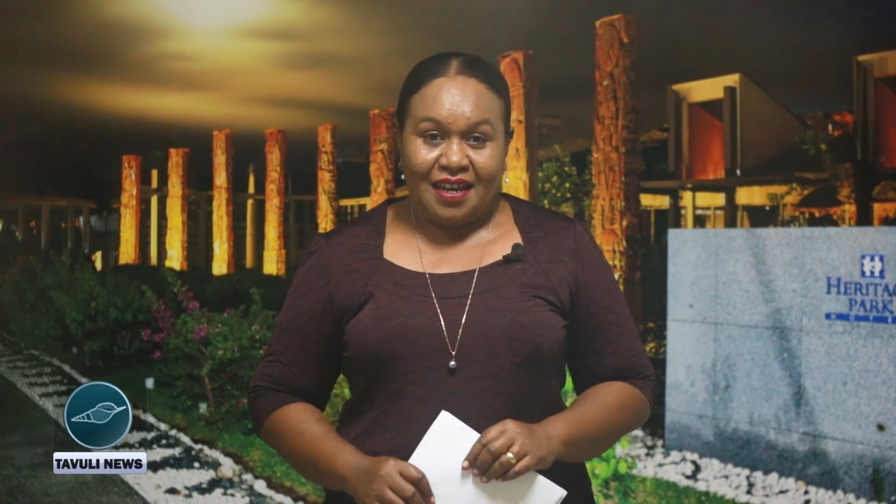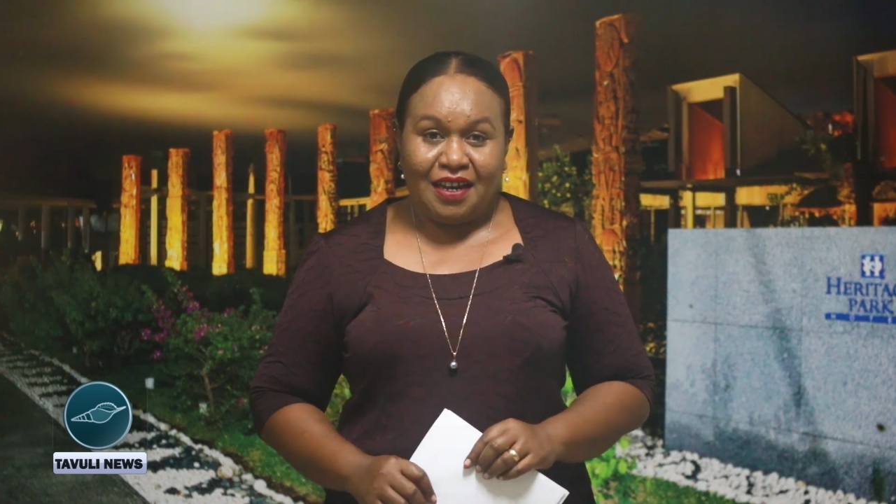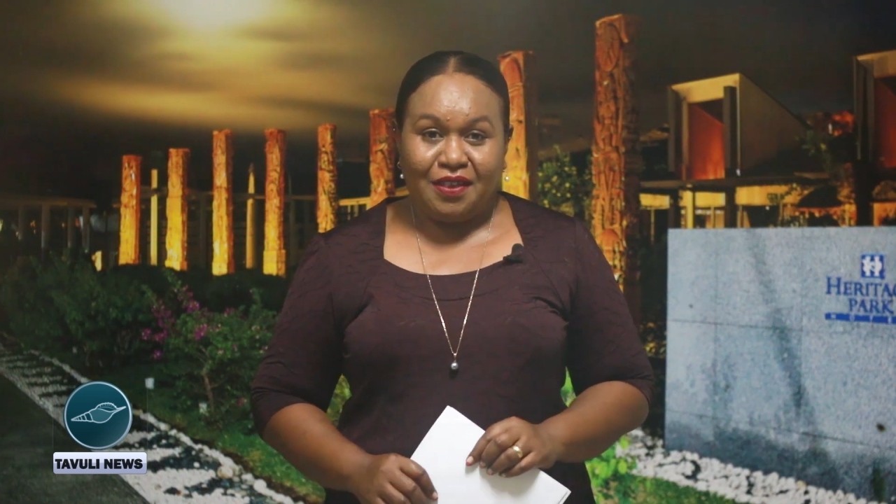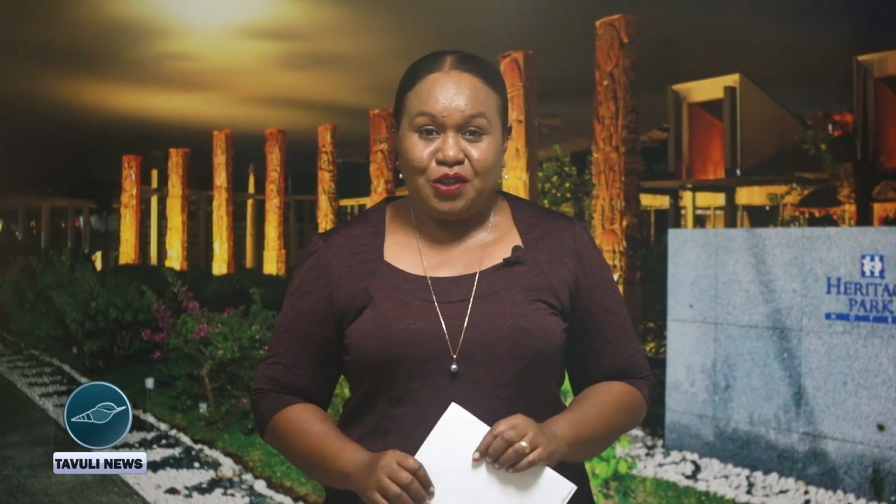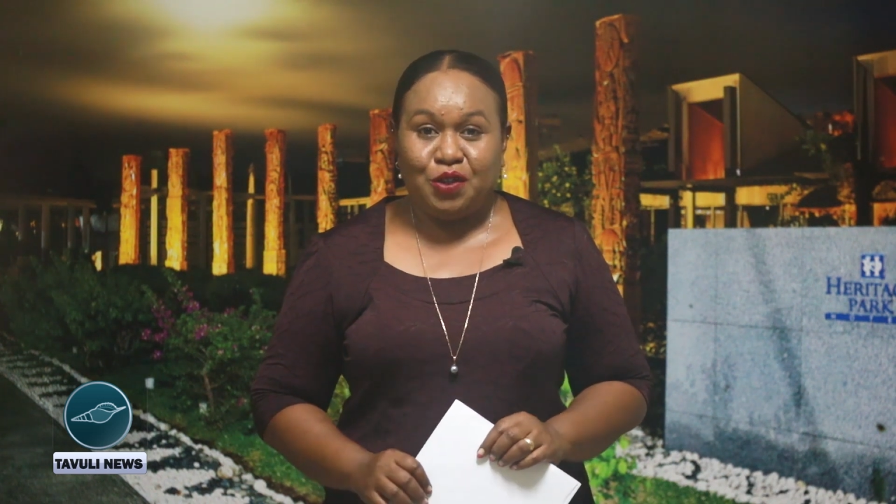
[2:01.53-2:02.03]

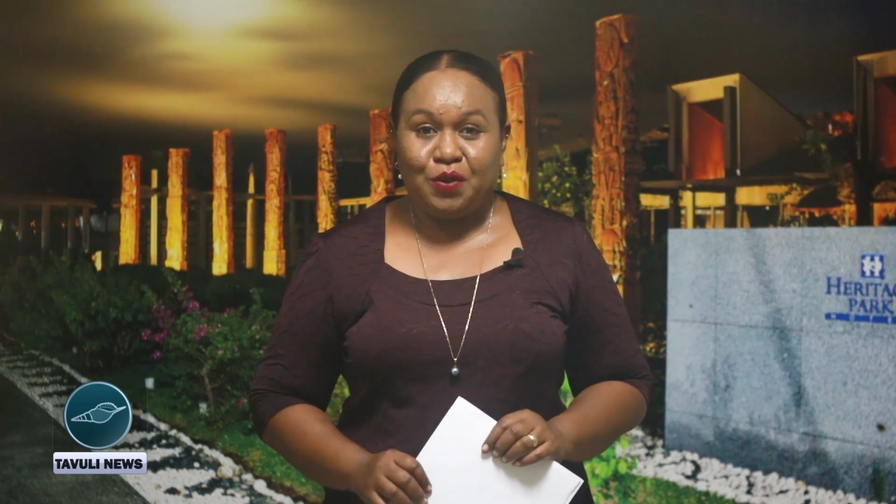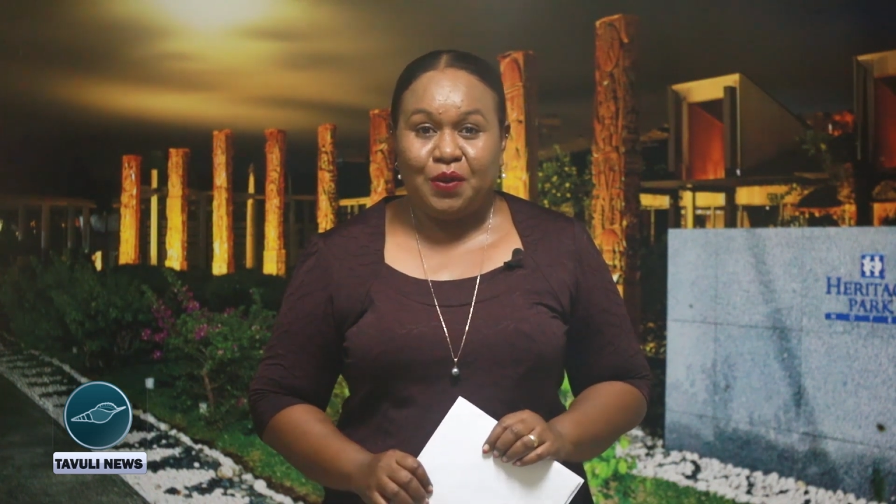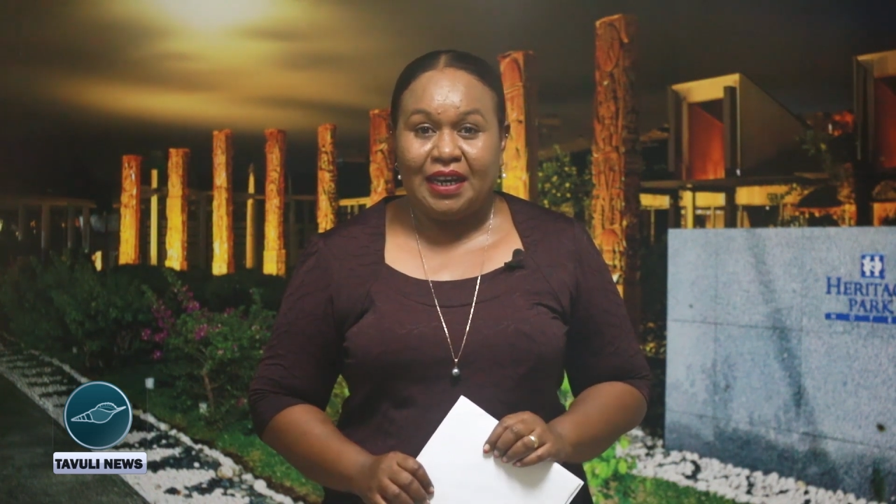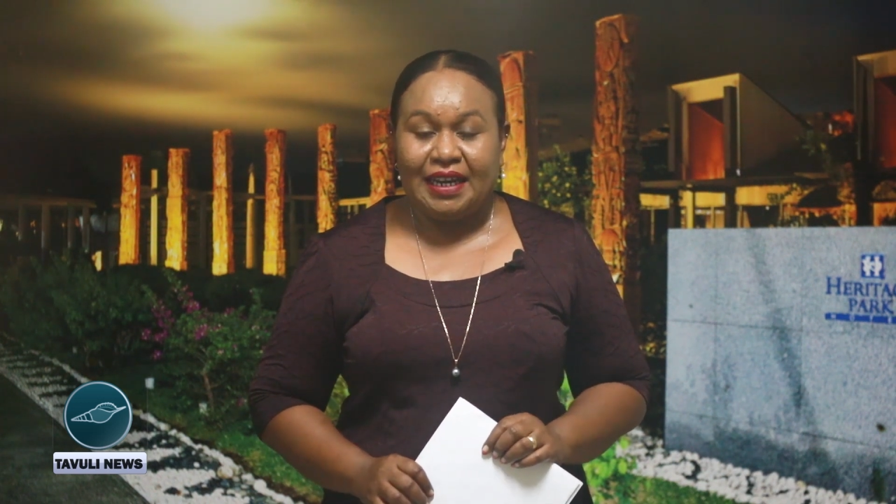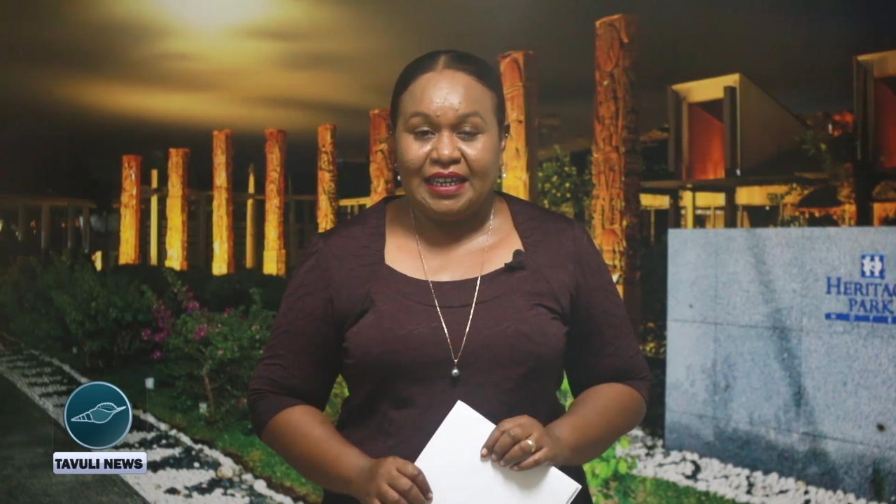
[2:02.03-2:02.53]
Now, the
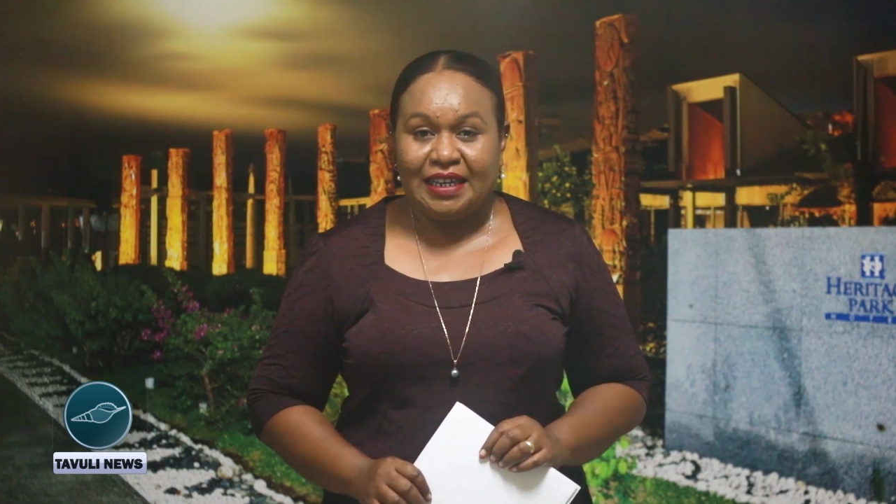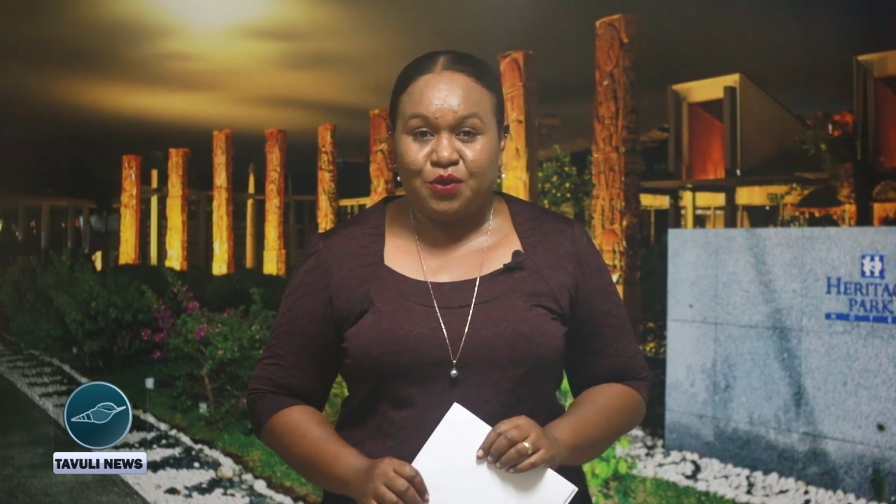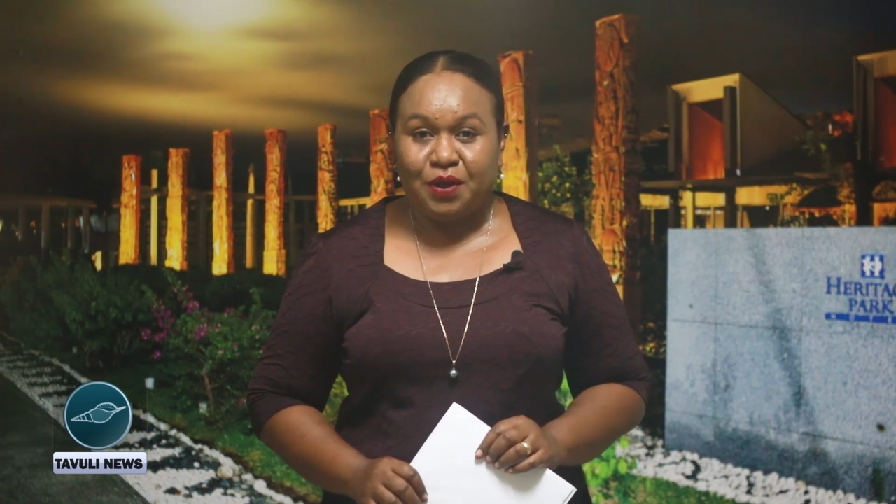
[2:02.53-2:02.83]
two-legged